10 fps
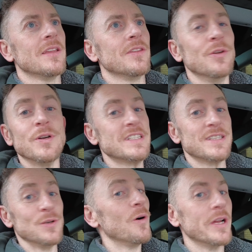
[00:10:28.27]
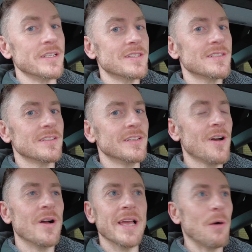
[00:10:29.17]
the noise is the noise. You
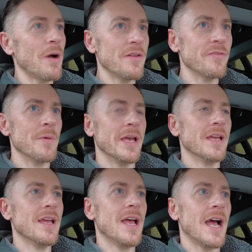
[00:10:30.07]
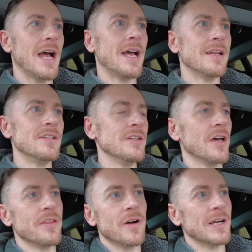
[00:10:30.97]
can't get away from it. And, you
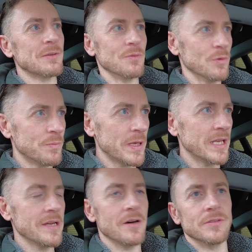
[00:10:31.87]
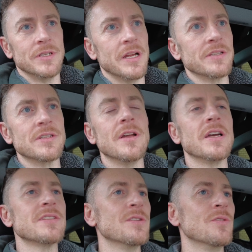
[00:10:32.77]
know, the argument would be, oh, you know, it's a
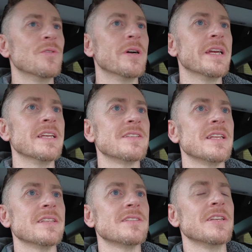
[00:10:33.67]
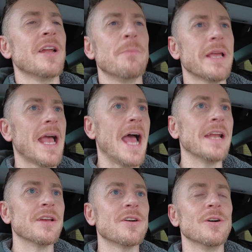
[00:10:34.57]
nicer noise and it's, you know,
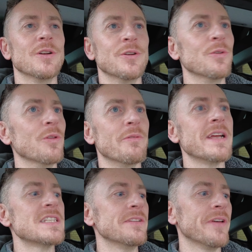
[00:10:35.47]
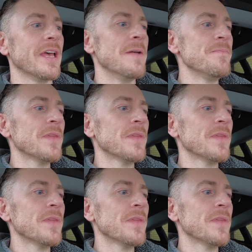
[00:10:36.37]
mechanical and all the rest of it.